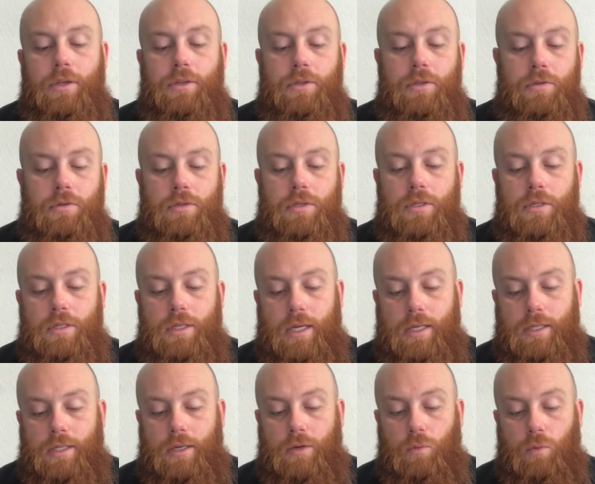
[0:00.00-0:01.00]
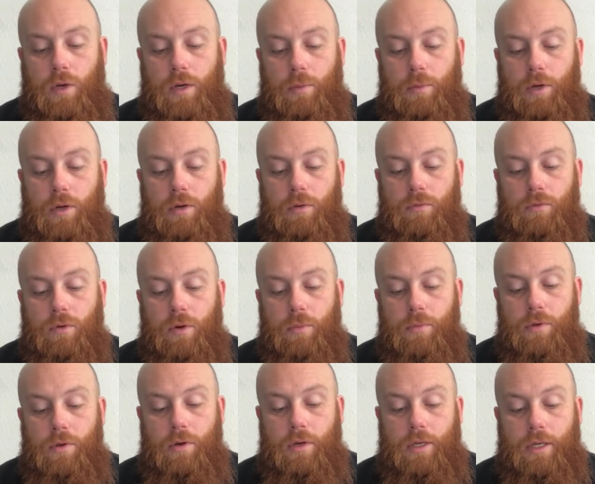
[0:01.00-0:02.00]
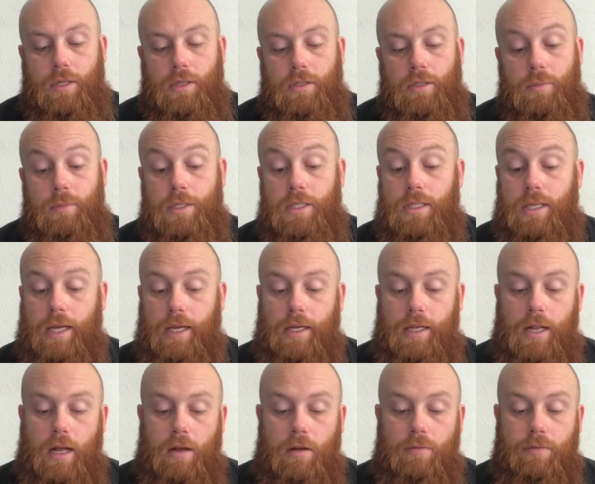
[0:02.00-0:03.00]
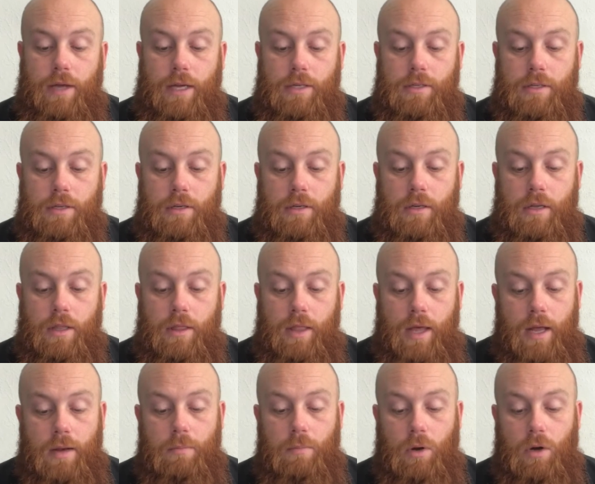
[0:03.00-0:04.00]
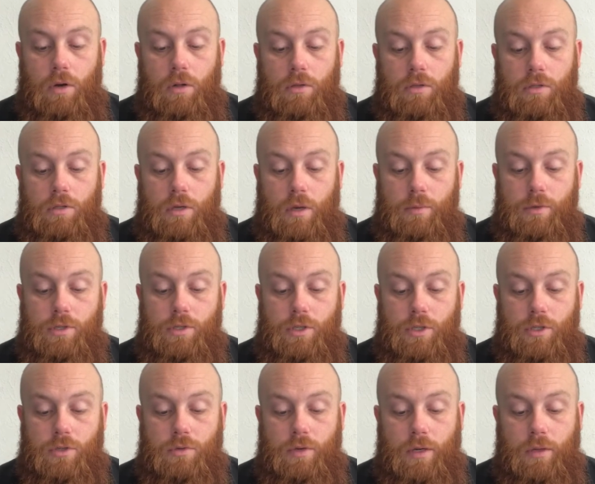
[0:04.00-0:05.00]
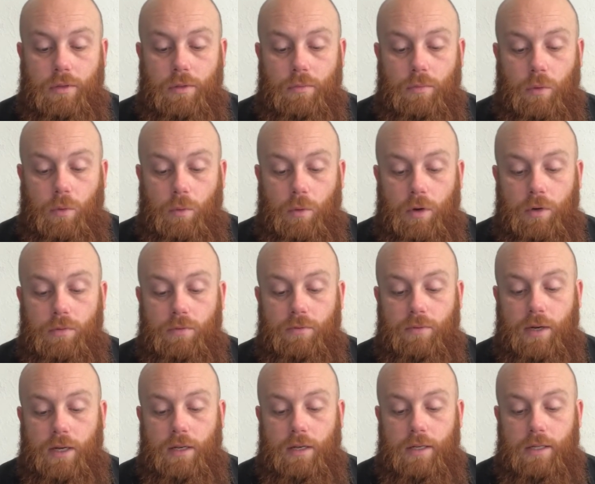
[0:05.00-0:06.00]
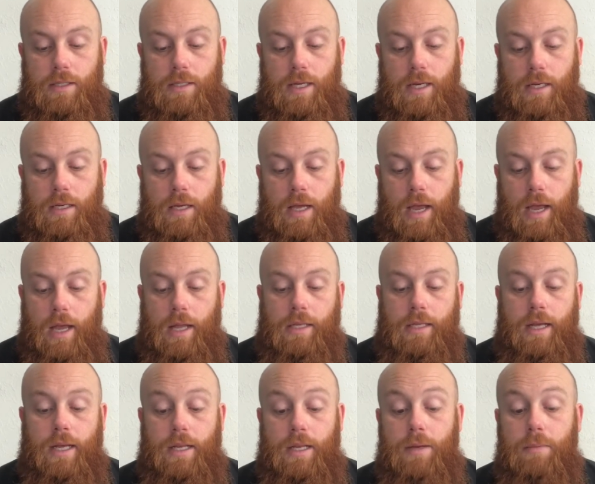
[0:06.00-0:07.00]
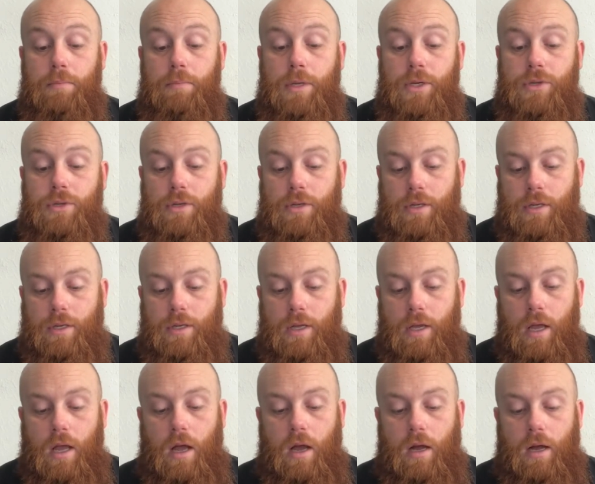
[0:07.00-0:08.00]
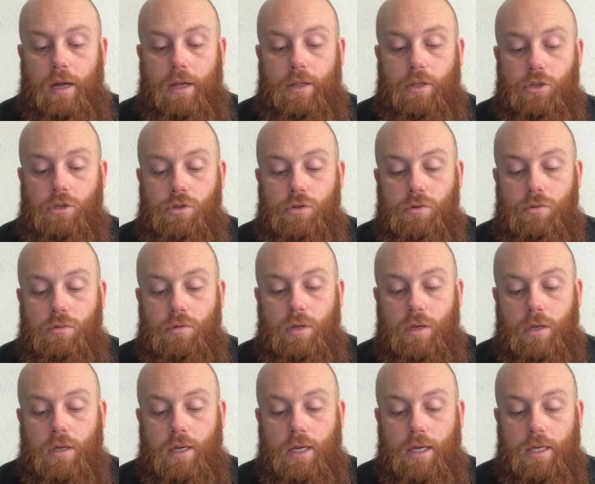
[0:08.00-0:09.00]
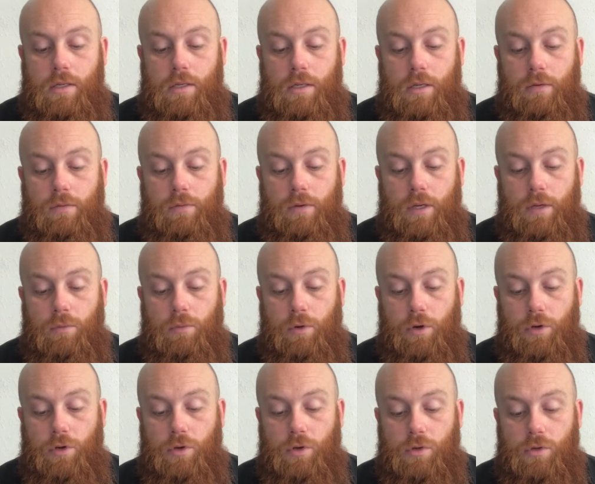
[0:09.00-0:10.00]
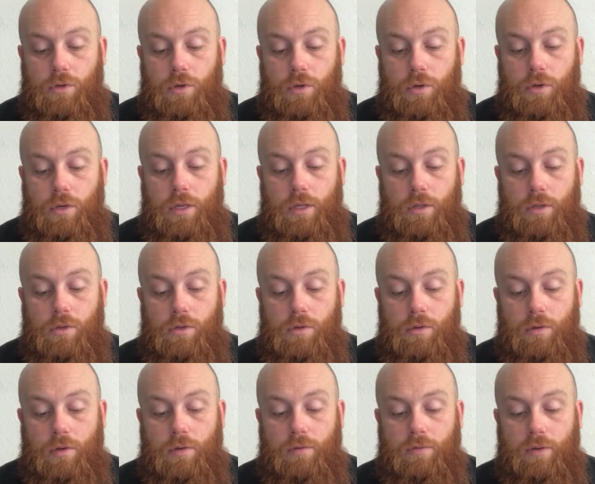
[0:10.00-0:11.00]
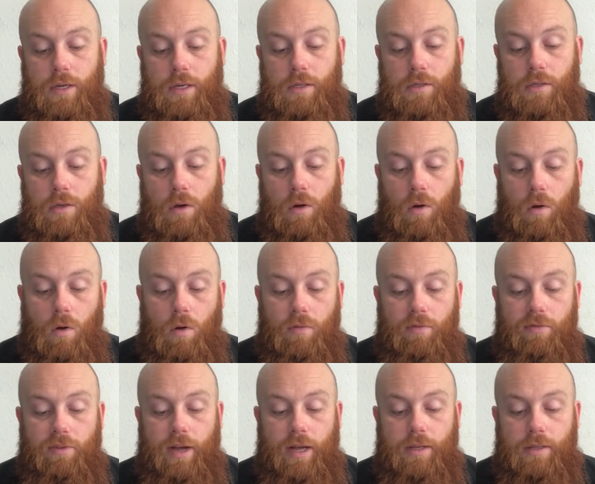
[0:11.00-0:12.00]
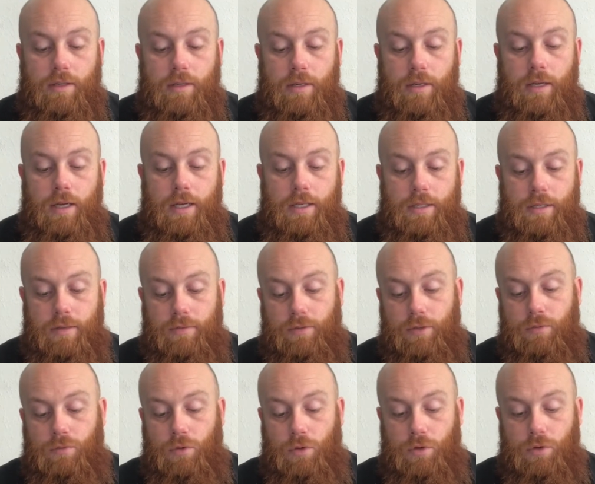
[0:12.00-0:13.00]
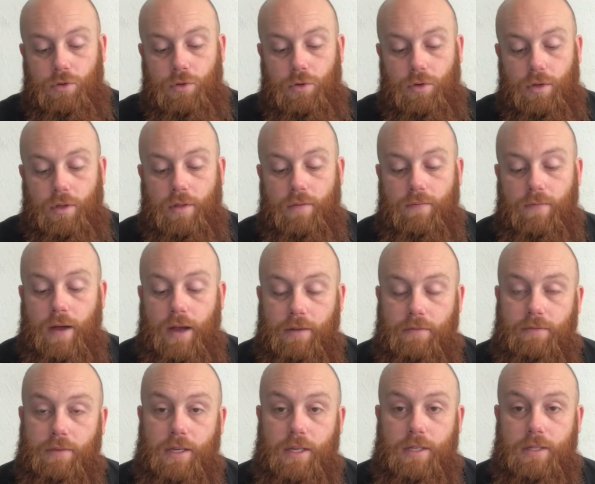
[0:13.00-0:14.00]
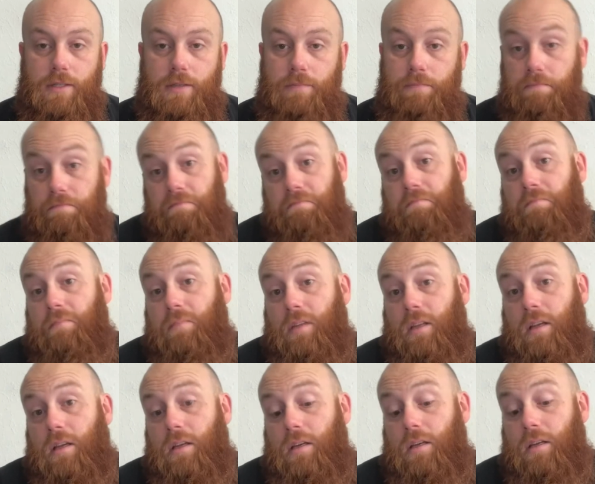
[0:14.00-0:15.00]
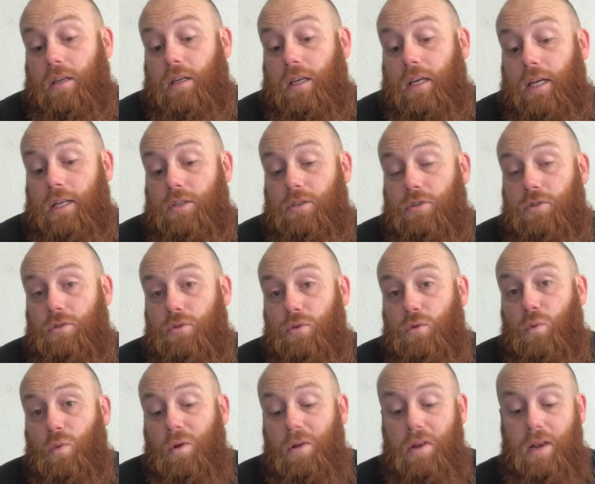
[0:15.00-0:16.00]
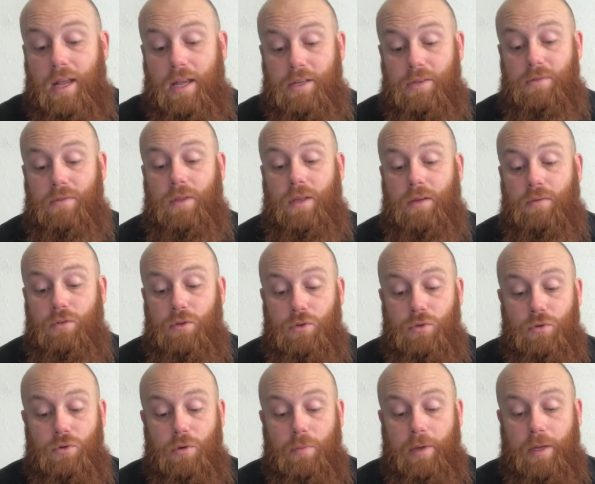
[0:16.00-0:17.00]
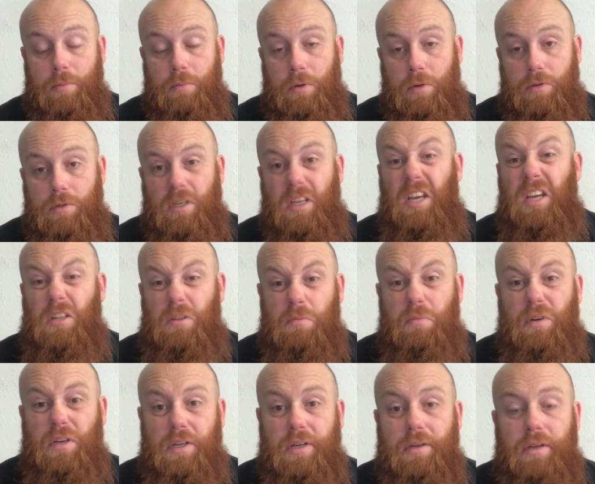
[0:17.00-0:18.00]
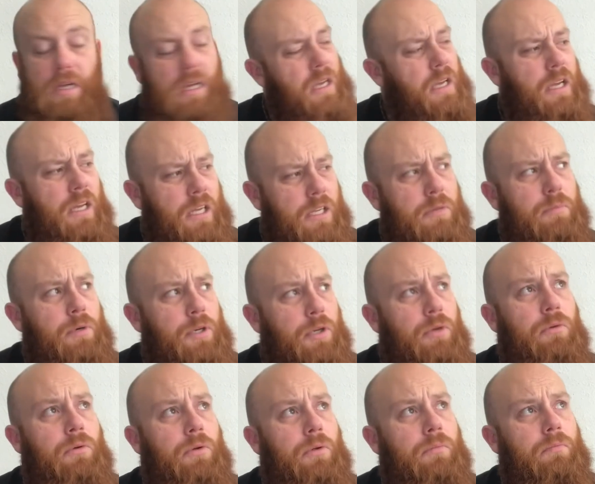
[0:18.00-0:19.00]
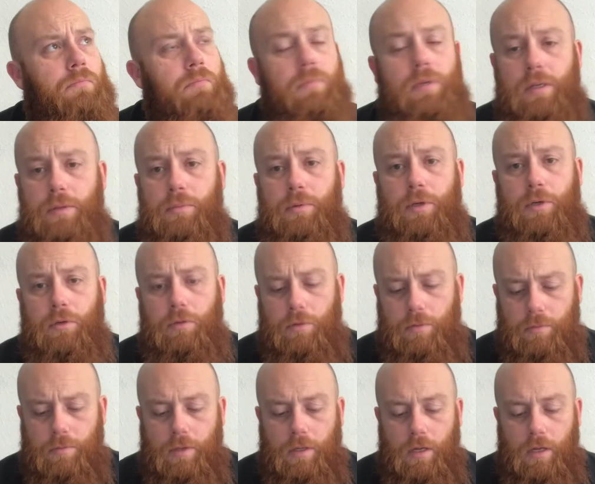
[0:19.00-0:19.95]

Use this tactic when a model from your kill team is taken out of action. That model summons the strength for 1 final attack and can immediately either shoot as if it were your turn in the shooting phase, or fight as if it were your turn in the fight phase. Gets to do 1 last thing for 2 command points. It's pretty cool. It's pretty cool.